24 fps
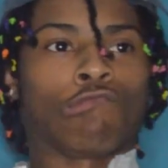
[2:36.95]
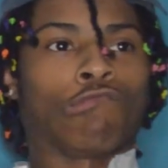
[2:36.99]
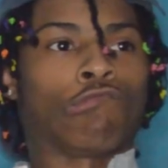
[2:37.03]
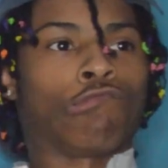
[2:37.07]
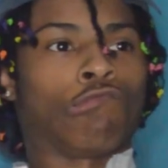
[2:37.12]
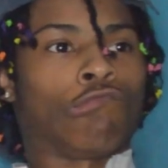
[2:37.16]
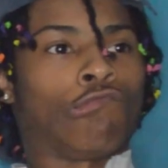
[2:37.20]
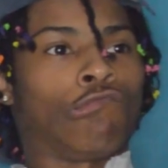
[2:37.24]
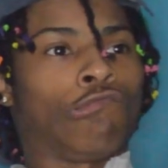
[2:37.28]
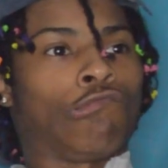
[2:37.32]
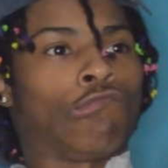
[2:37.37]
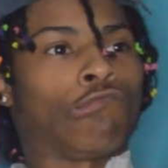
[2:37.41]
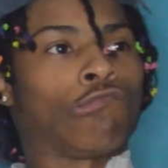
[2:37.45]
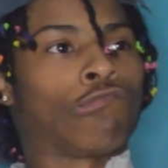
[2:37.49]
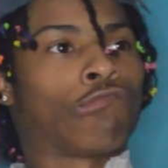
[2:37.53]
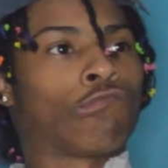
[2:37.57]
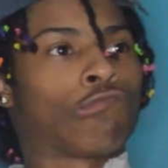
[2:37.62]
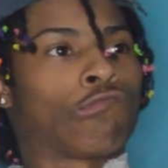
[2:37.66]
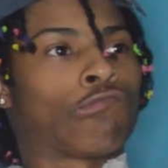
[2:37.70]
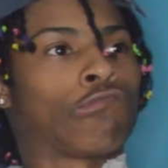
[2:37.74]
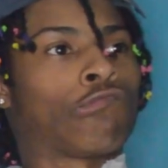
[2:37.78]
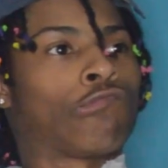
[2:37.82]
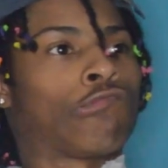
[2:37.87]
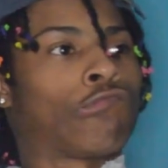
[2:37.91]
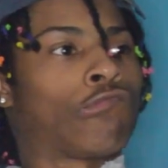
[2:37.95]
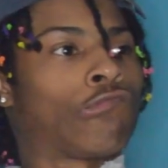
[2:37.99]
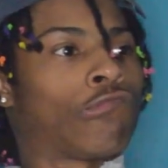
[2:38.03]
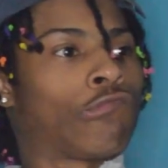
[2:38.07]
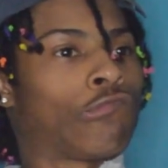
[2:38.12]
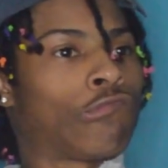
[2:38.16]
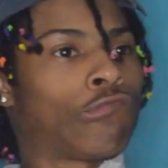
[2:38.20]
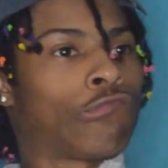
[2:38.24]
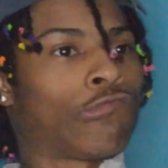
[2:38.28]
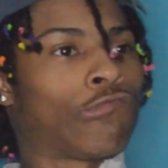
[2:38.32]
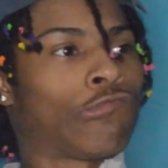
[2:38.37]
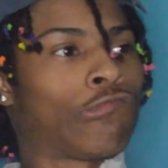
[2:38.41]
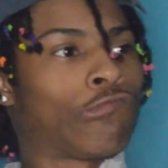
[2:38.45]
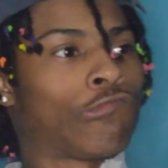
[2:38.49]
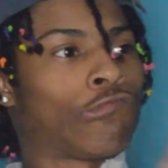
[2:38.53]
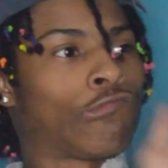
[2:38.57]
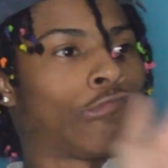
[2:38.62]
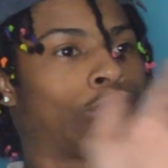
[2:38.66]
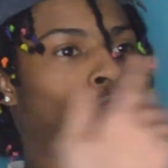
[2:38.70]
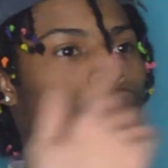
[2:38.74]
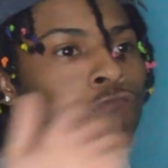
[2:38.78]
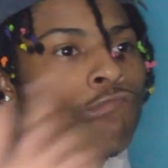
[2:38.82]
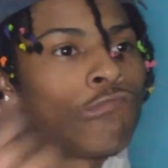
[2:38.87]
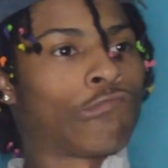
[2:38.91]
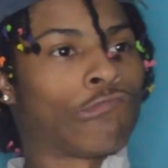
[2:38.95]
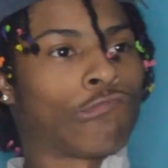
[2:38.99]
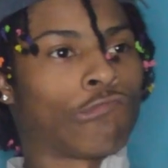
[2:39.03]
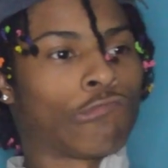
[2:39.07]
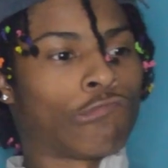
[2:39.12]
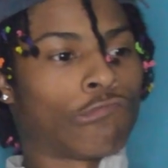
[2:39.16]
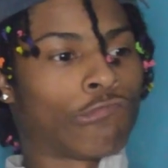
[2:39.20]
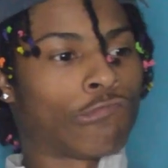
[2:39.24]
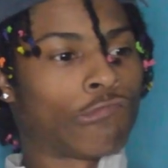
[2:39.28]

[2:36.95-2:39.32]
(not speaking)